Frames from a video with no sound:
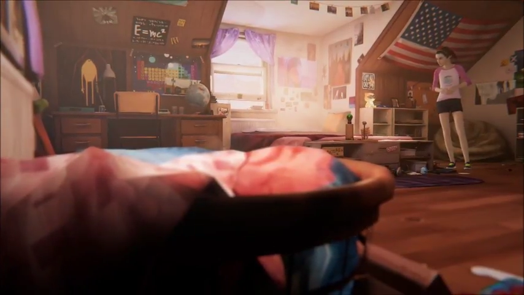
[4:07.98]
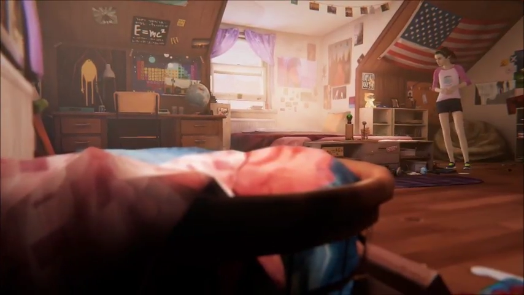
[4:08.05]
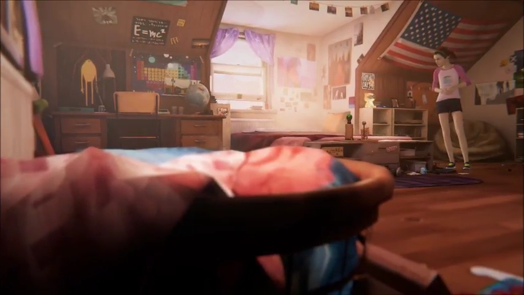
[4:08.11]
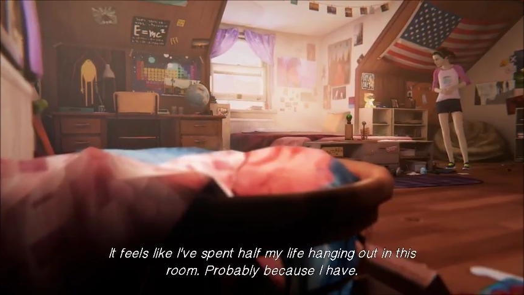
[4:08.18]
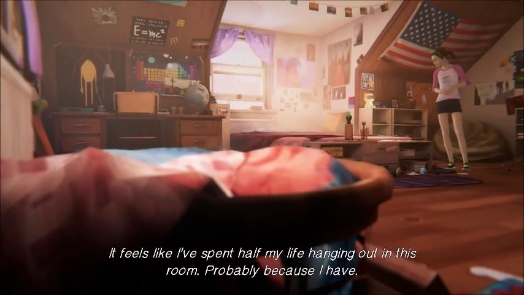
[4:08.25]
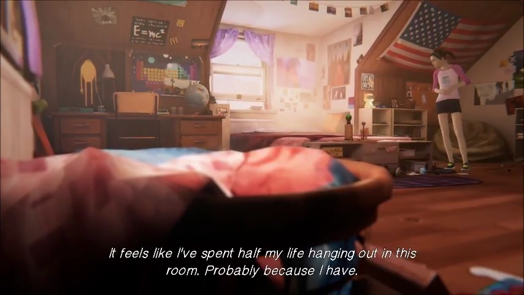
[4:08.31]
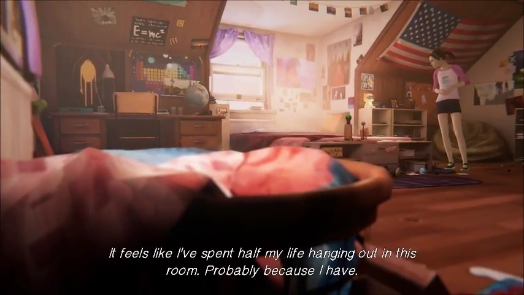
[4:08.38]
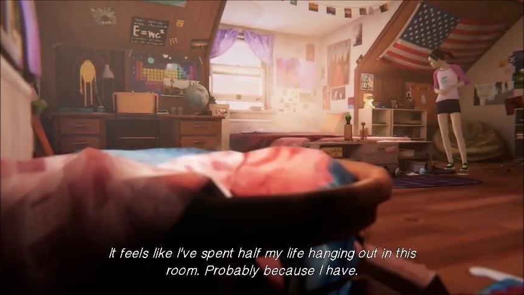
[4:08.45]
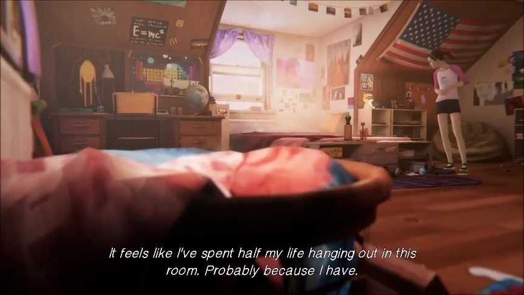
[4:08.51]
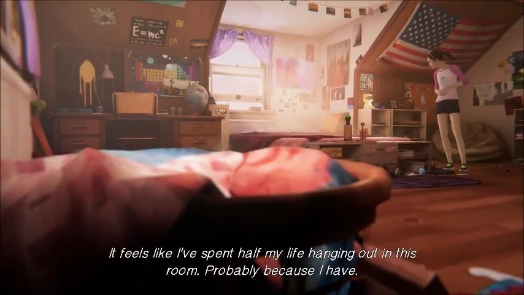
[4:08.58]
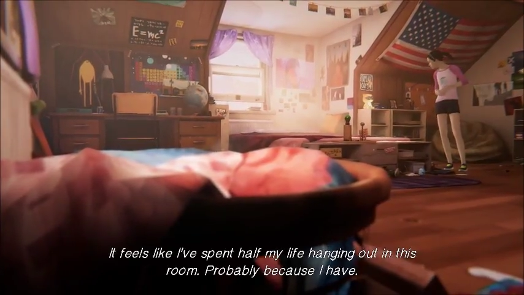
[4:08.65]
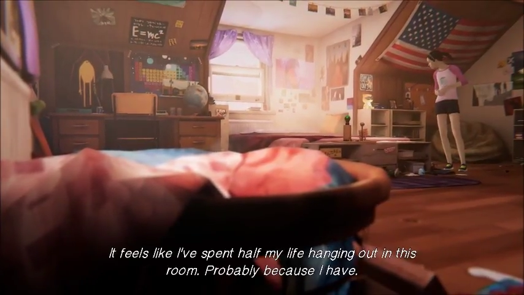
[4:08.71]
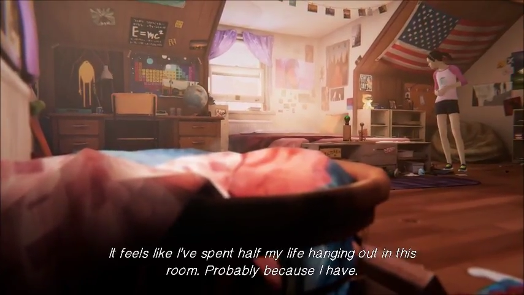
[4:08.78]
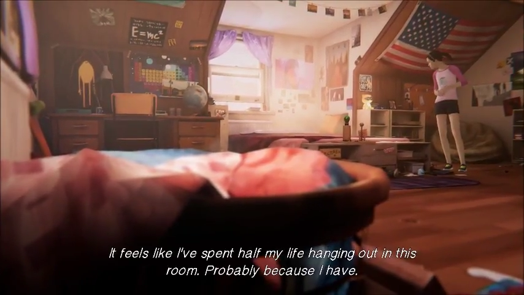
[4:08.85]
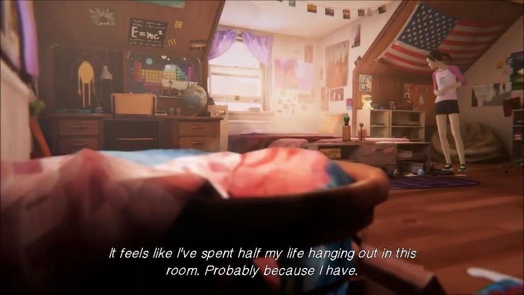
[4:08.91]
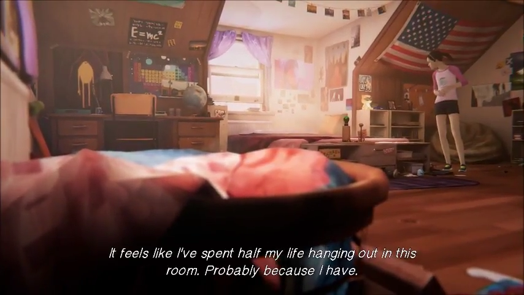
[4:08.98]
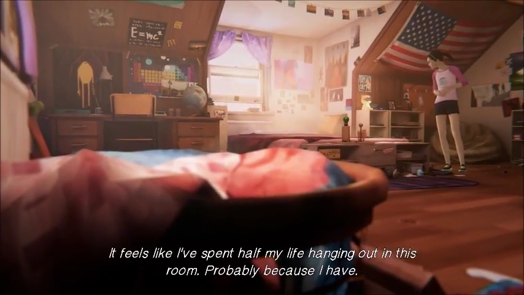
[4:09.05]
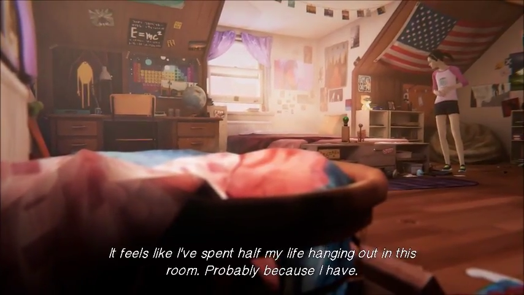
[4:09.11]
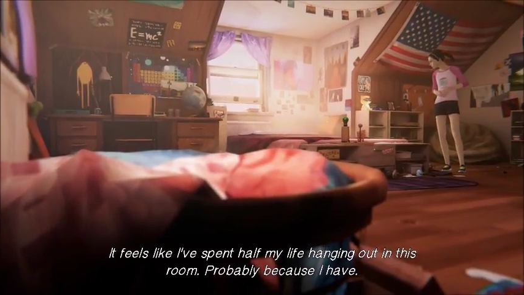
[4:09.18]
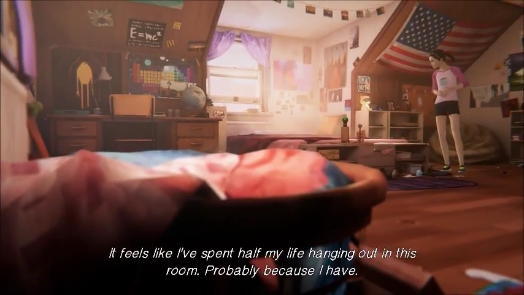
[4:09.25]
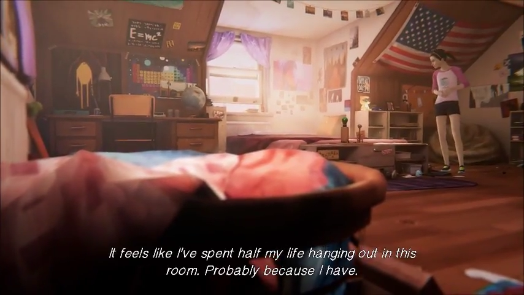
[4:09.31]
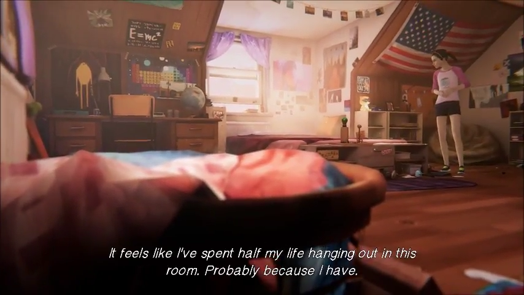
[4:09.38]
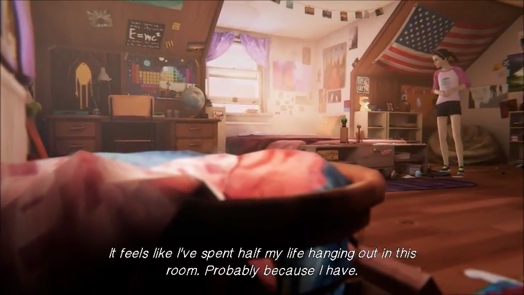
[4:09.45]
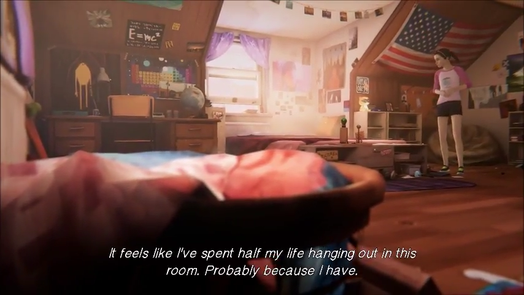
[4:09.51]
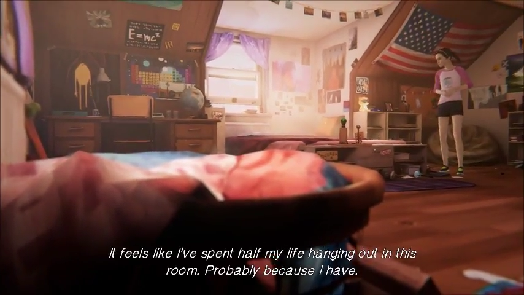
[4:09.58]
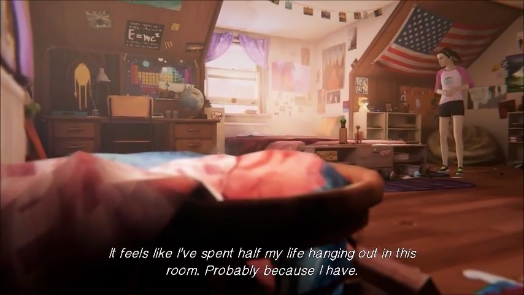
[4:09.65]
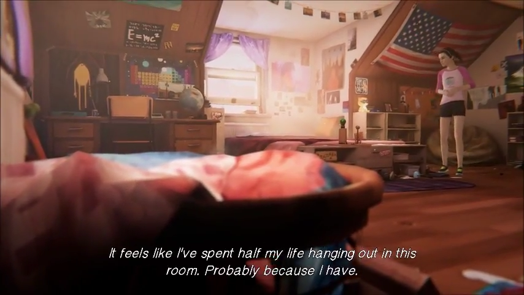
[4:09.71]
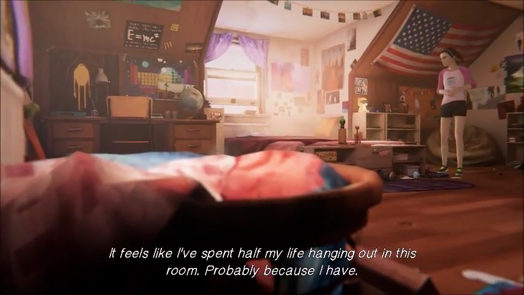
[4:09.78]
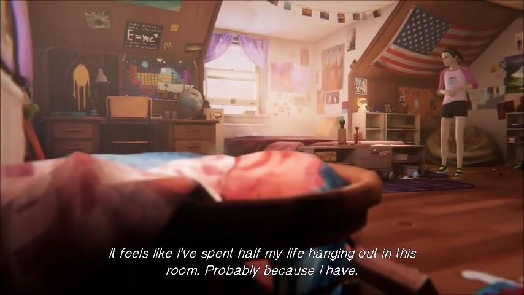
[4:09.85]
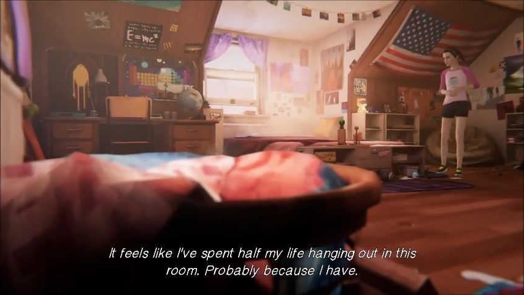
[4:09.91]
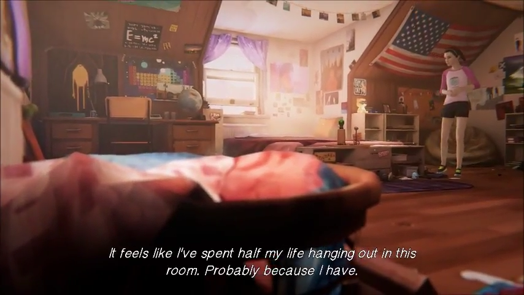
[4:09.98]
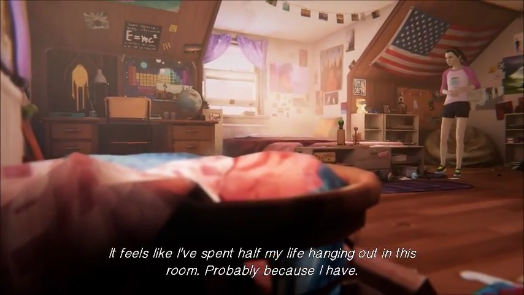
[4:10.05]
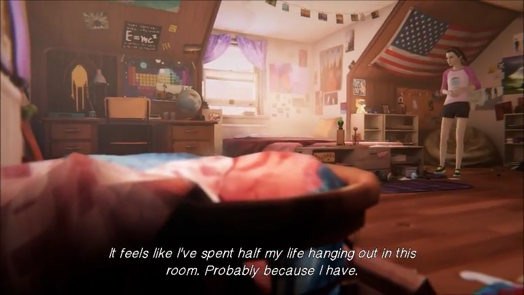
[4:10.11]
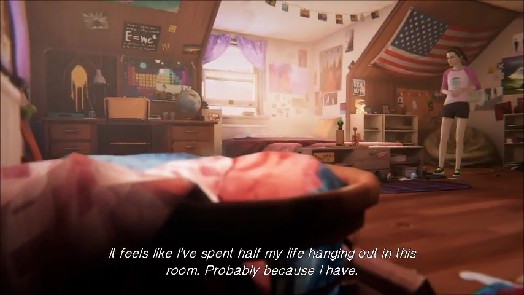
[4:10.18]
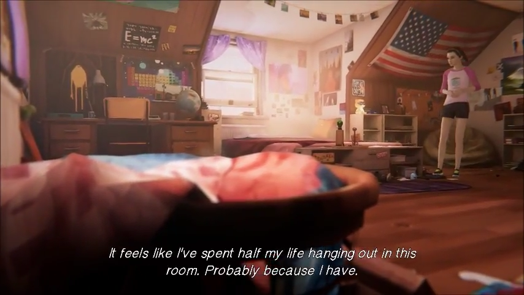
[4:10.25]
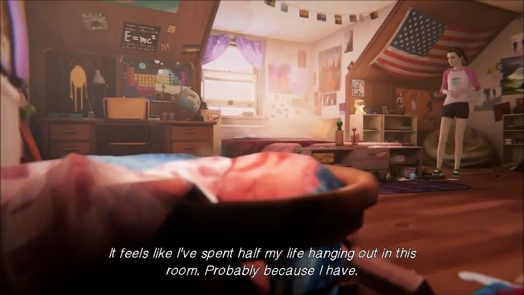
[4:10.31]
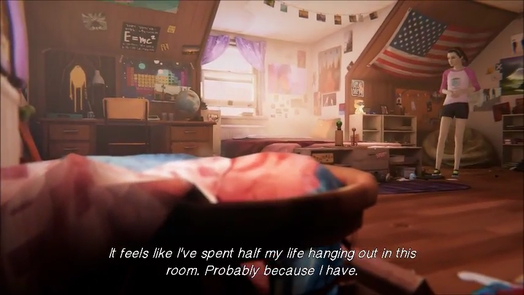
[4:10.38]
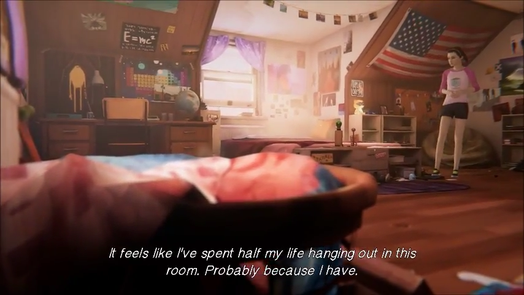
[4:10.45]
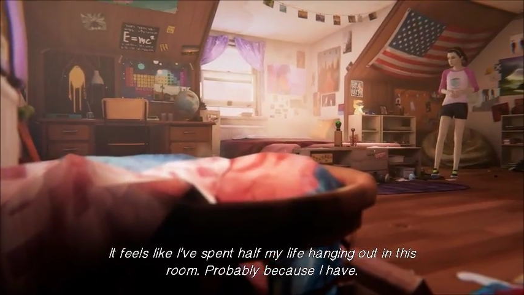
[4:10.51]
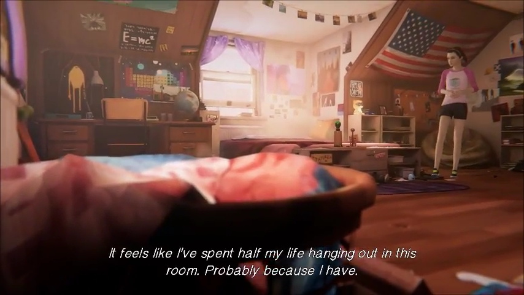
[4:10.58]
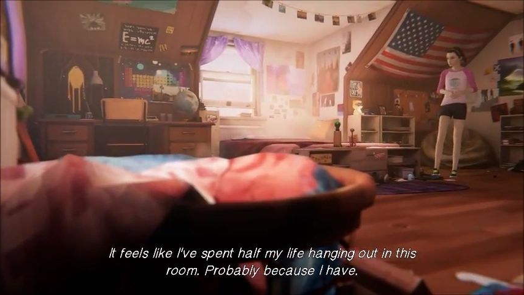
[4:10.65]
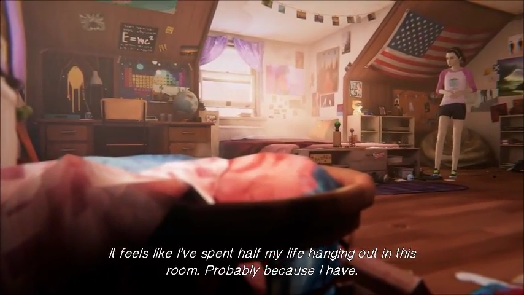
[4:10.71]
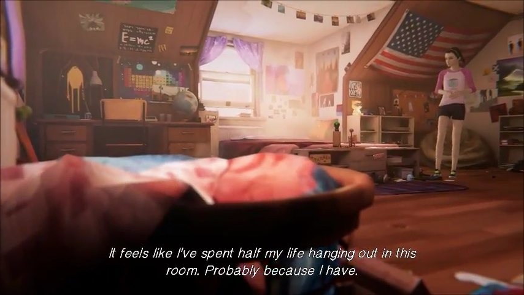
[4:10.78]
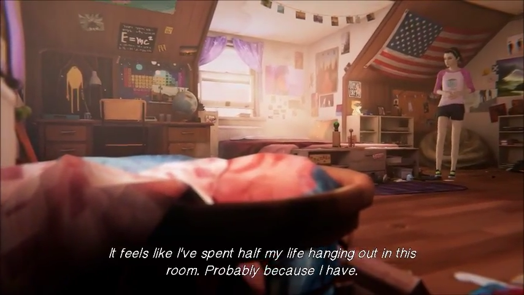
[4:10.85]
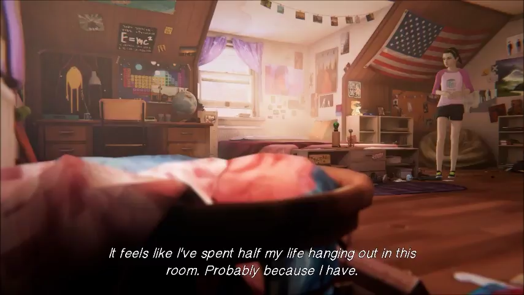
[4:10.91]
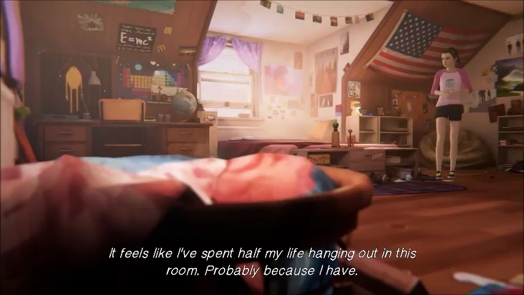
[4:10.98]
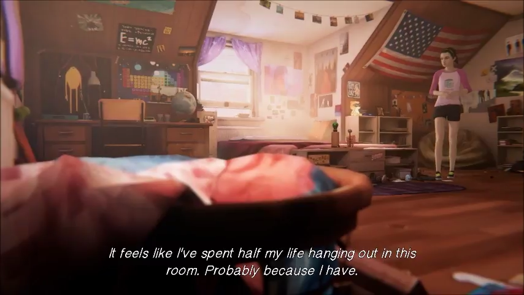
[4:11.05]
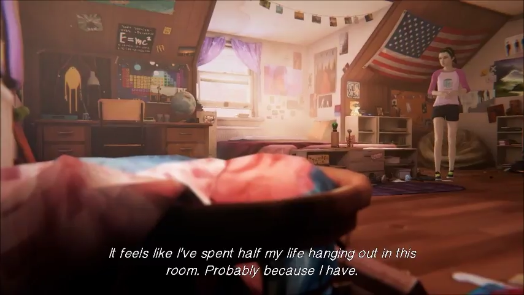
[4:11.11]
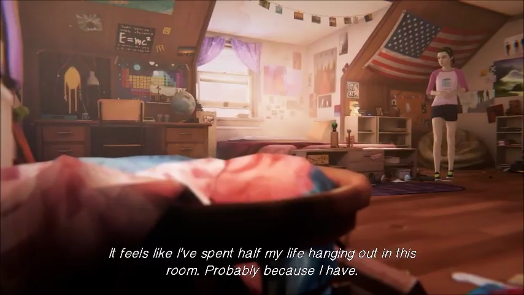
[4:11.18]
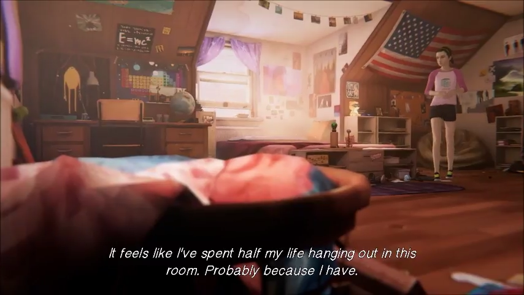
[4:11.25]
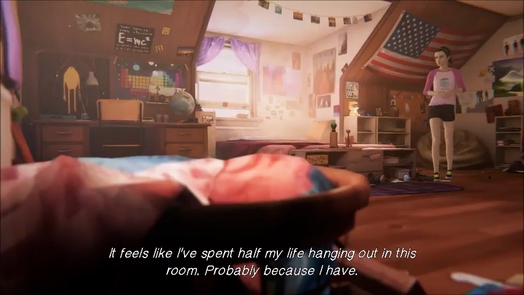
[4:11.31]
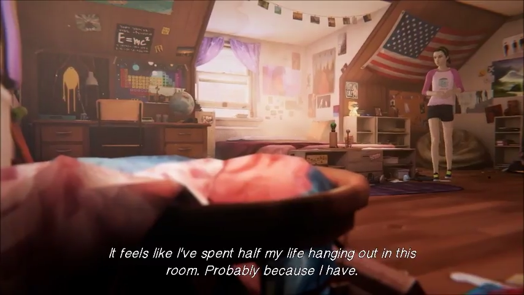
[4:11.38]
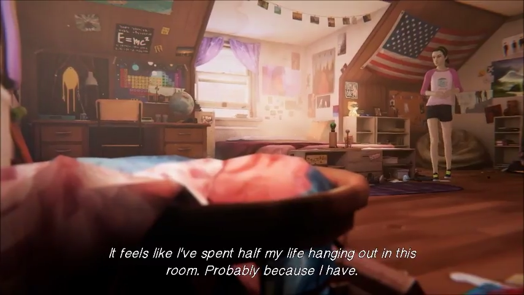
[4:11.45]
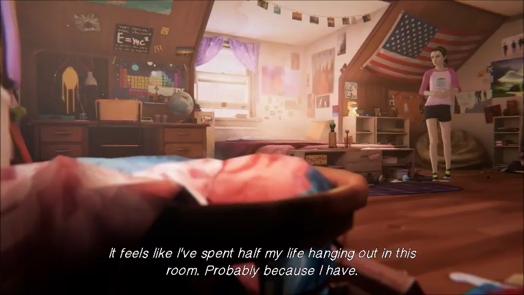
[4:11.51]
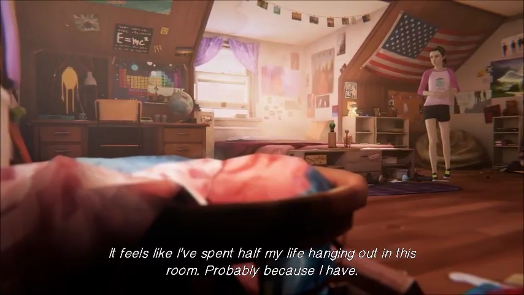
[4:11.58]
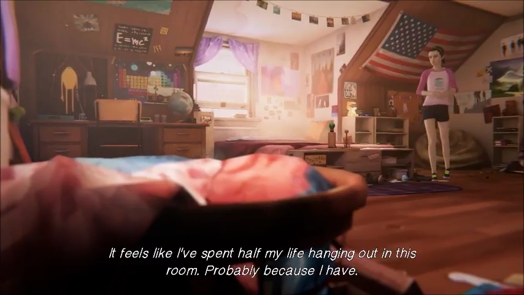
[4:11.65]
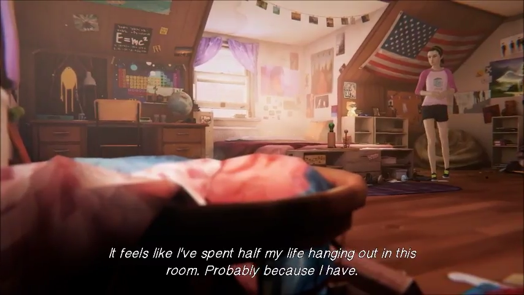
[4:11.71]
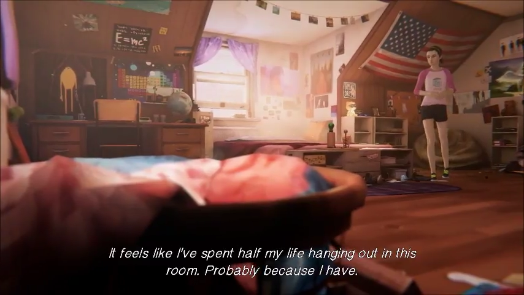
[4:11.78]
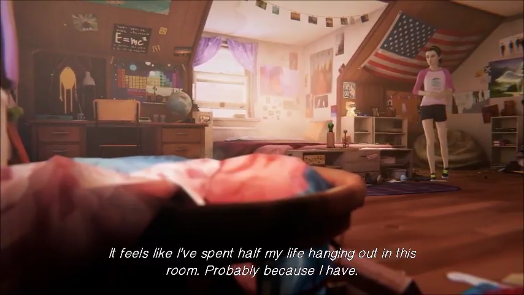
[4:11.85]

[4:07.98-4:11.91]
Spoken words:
No face is visible, so there are no lips to read.